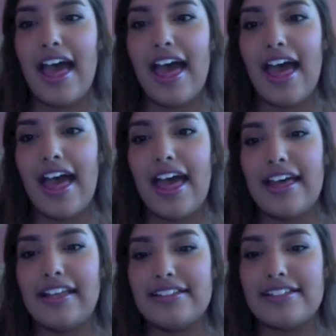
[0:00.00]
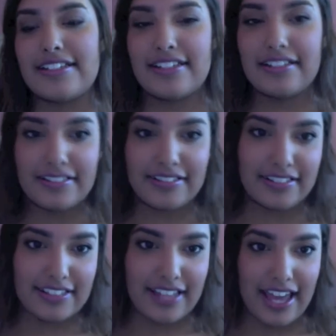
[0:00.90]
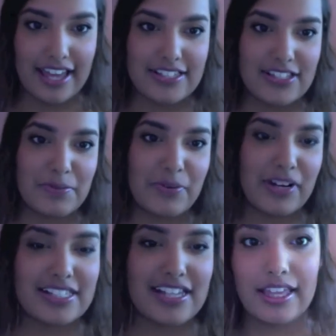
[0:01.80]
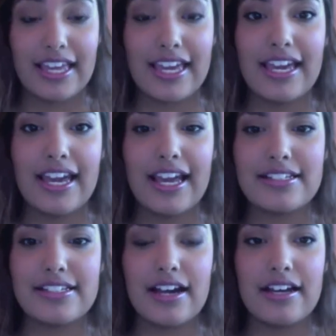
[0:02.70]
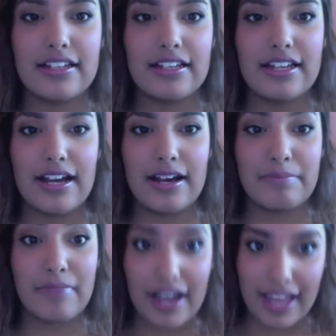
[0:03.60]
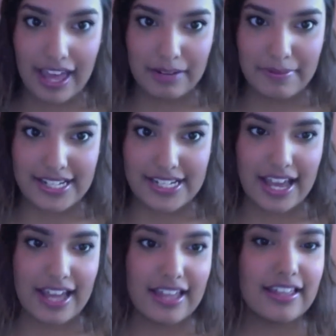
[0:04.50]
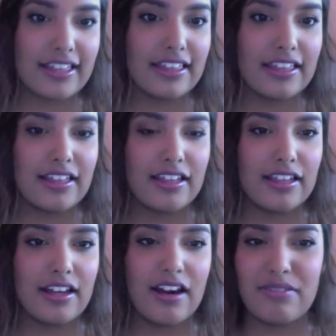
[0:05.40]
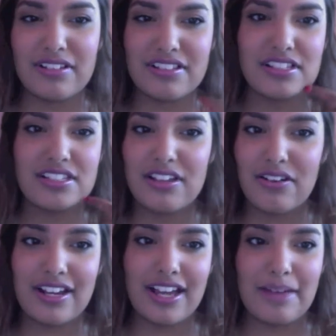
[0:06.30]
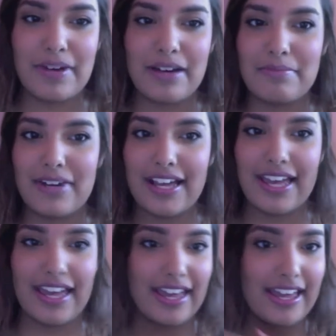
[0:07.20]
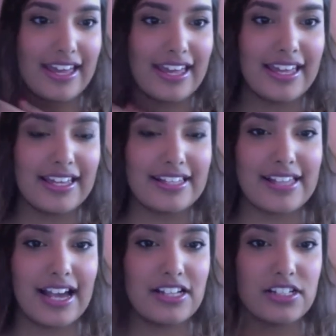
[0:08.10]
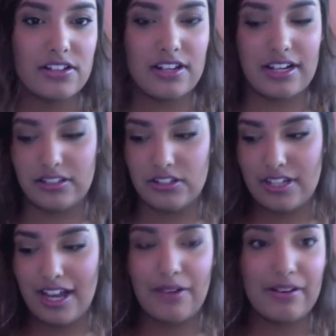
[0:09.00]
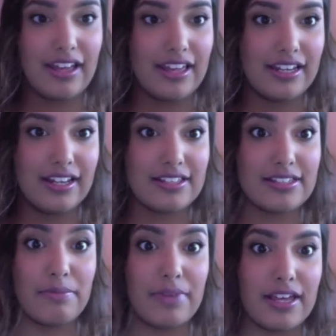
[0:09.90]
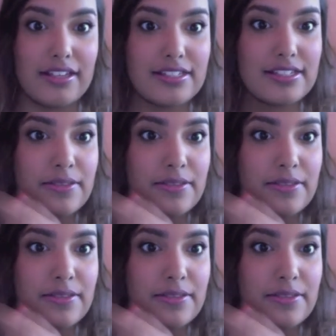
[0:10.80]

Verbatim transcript: And yay, super excited. He had done my anime tag. Oh, and sorry about my hair. It is, I just got out the shower and it is a mess.